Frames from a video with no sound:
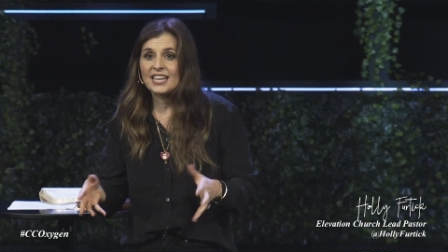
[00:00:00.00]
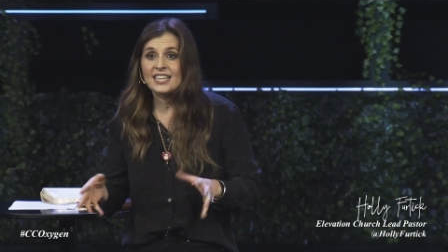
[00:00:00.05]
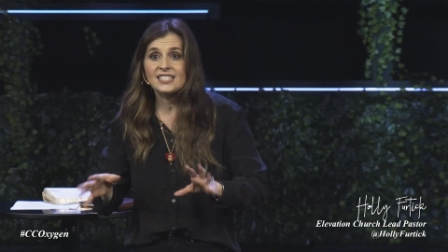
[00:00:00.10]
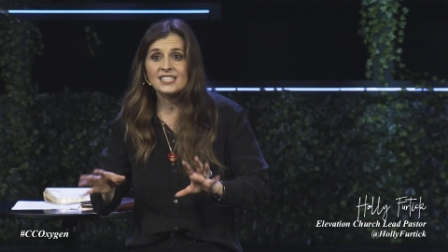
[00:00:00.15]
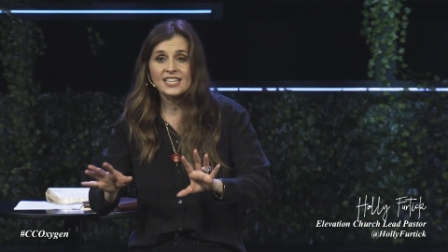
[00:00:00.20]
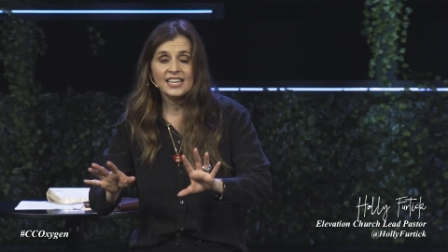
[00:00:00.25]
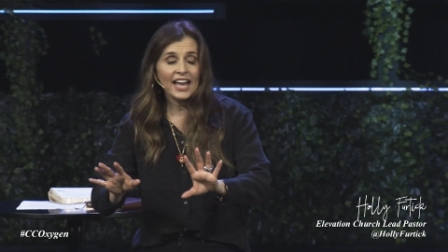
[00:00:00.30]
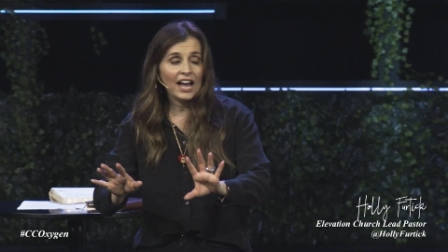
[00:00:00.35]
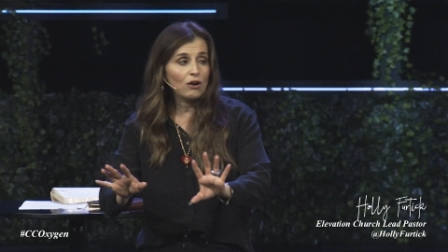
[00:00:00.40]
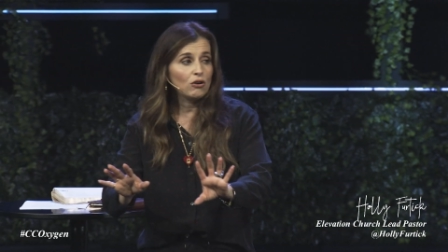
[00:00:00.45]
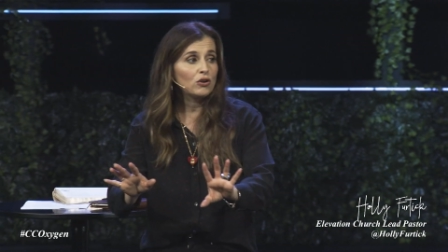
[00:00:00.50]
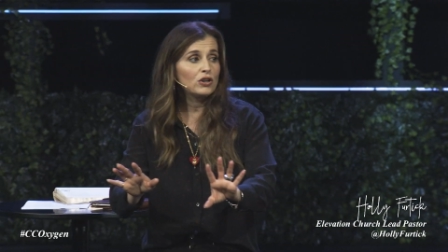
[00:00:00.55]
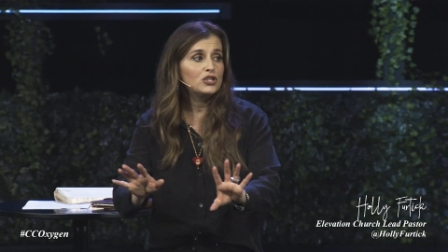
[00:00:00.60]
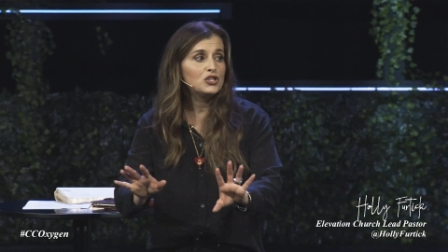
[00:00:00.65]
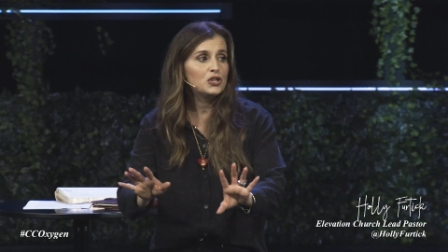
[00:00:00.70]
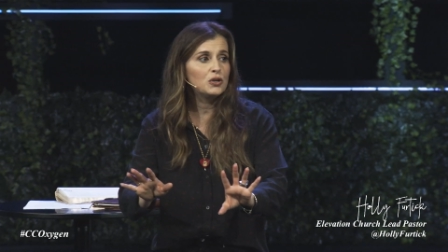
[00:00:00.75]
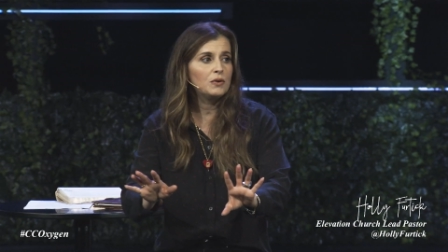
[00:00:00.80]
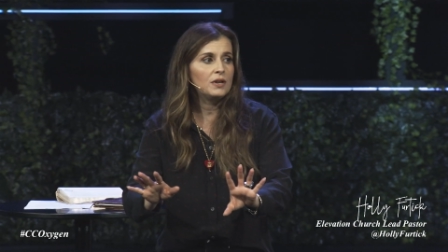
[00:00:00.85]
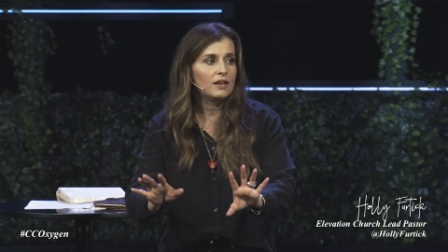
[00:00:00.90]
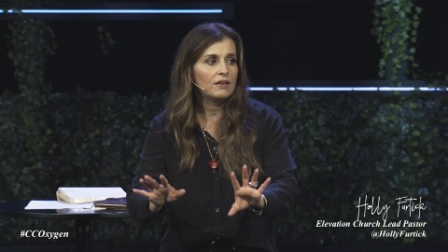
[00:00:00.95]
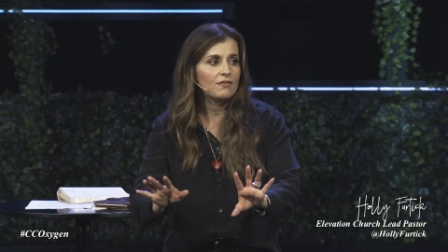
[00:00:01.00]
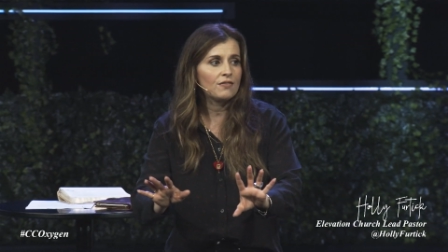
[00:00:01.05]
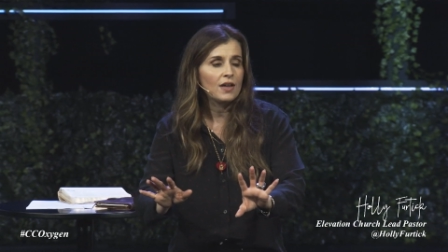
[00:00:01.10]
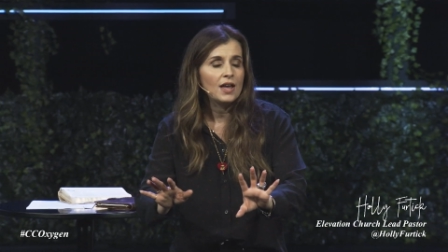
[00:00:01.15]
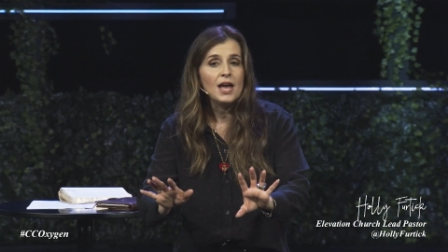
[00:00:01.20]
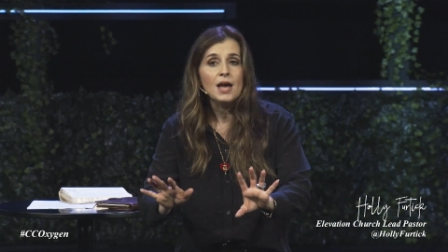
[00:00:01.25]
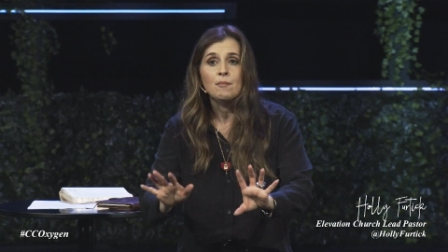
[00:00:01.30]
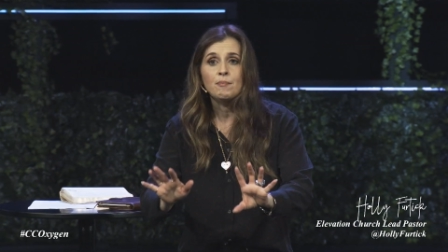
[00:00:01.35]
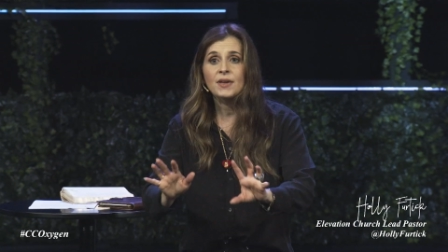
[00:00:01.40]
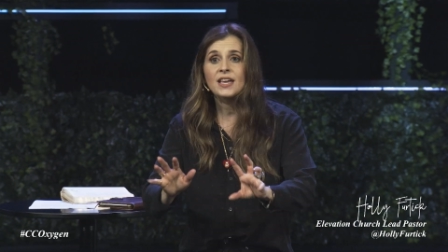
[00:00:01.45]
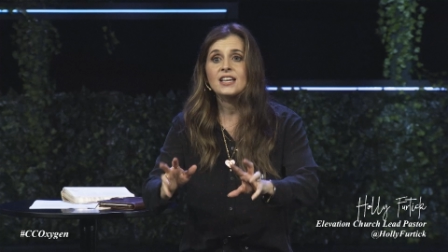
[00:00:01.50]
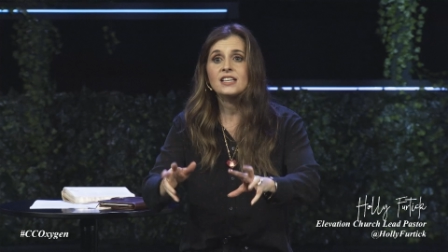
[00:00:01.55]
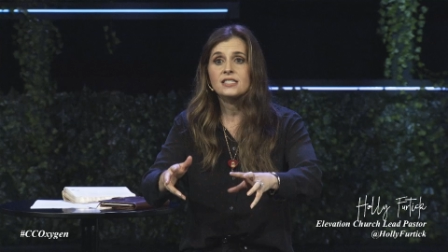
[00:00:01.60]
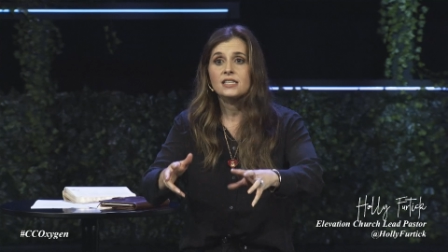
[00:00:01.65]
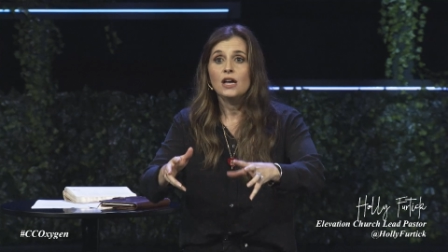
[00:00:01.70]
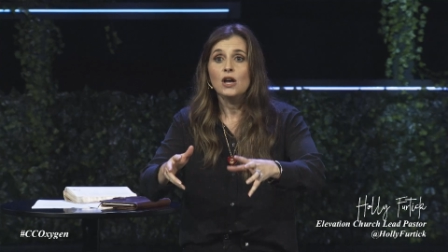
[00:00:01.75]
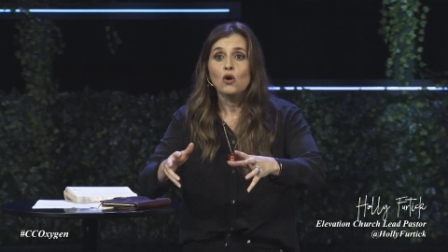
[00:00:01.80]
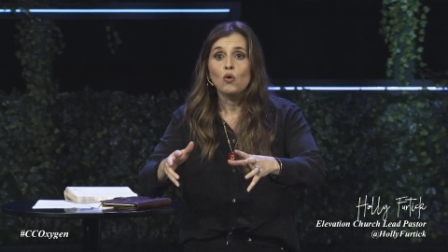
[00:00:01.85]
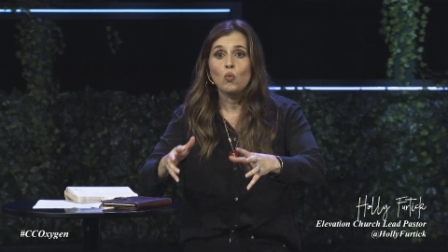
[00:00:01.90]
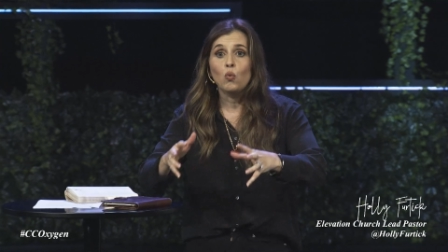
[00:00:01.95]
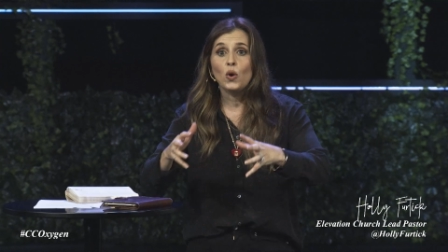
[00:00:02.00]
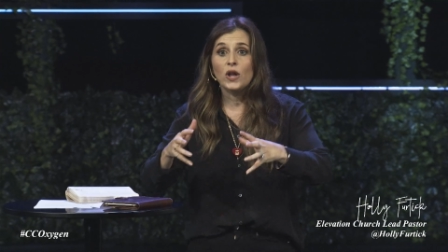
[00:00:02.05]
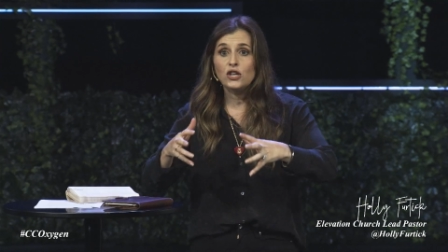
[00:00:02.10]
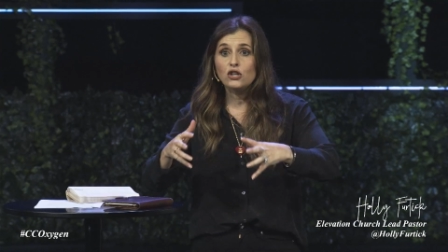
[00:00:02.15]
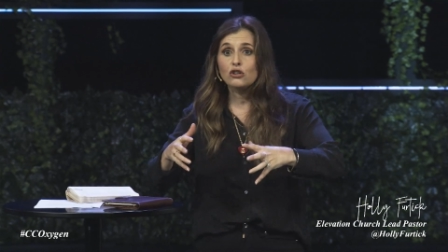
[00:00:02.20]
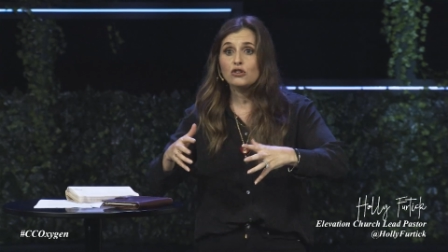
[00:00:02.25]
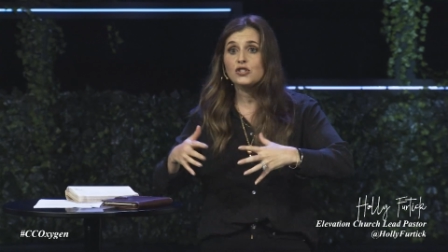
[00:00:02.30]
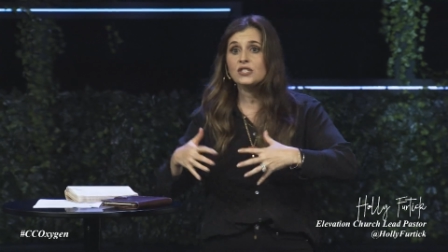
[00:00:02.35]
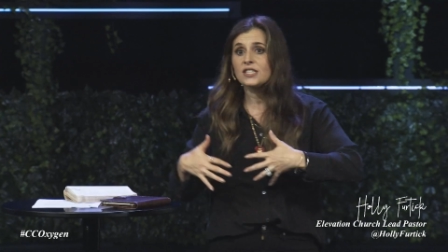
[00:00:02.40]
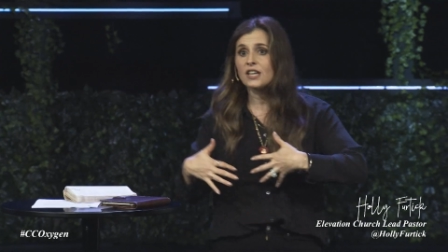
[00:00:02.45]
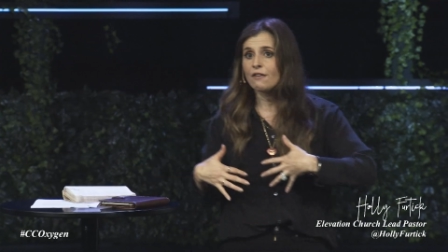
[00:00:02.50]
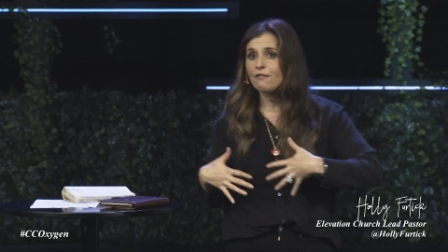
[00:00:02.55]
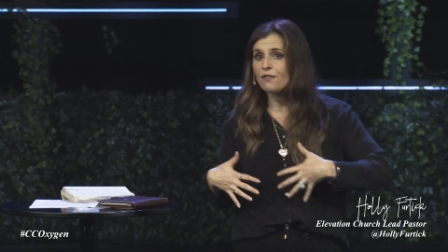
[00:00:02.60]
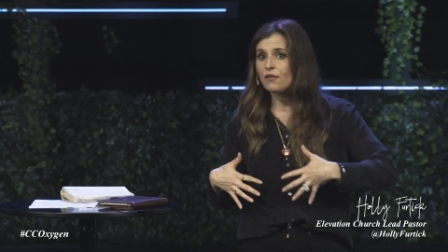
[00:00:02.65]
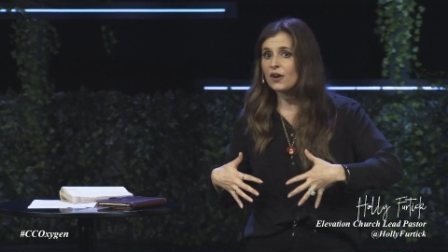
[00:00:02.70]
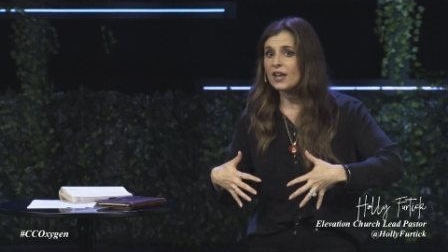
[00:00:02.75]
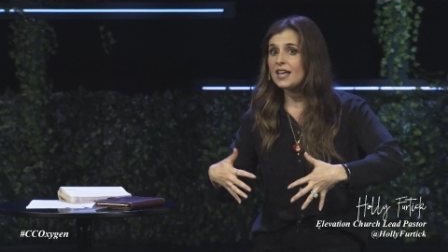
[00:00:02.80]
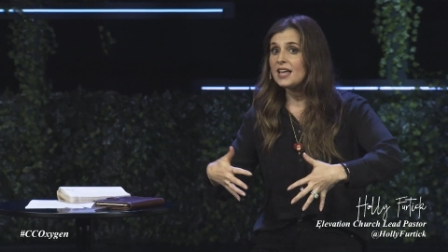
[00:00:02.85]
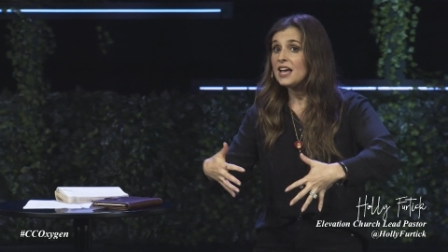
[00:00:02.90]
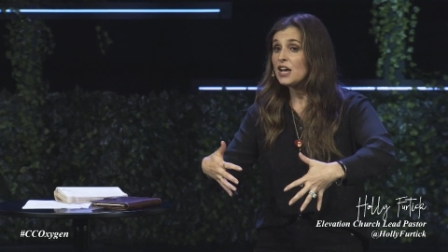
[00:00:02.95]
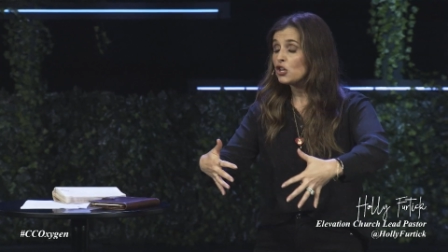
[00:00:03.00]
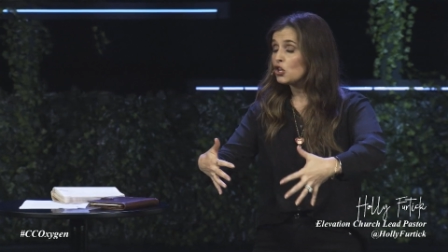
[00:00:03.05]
it's counterintuitive, because when you're suffering,